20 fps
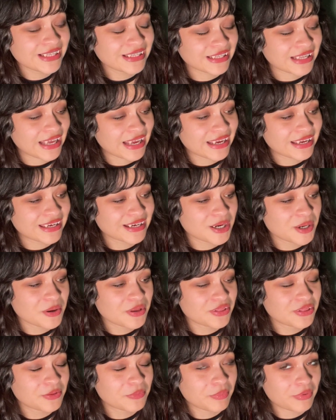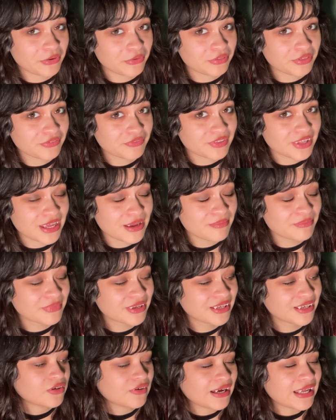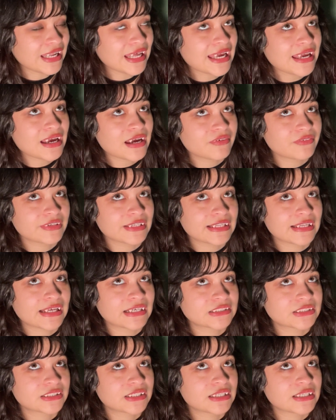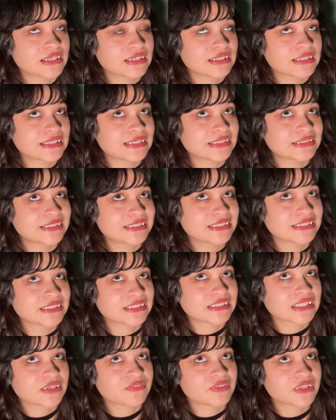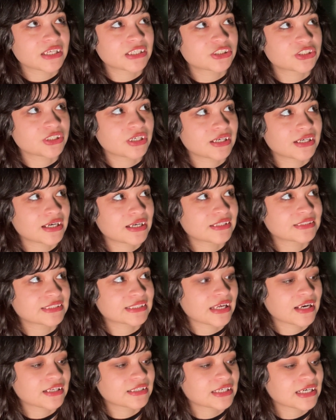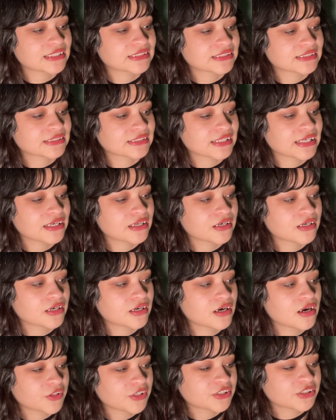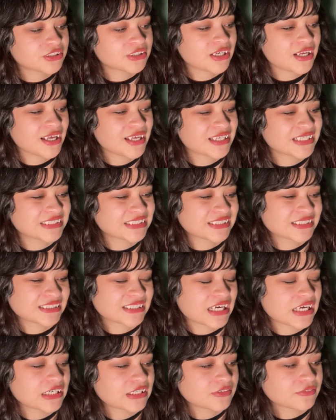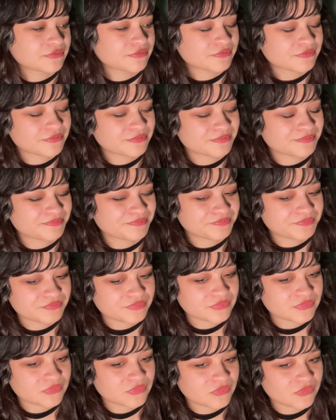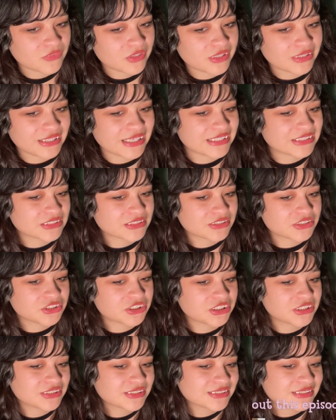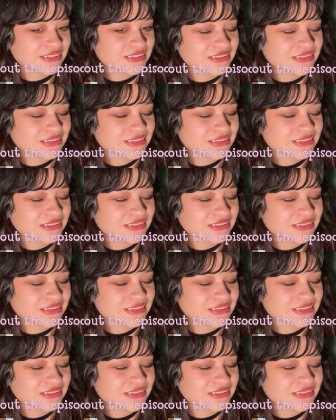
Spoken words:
like the both of them. Twilight, I really liked her in the earlier seasons. I feel like she got kind of sanitized later. Fluttershy is kind of like, she's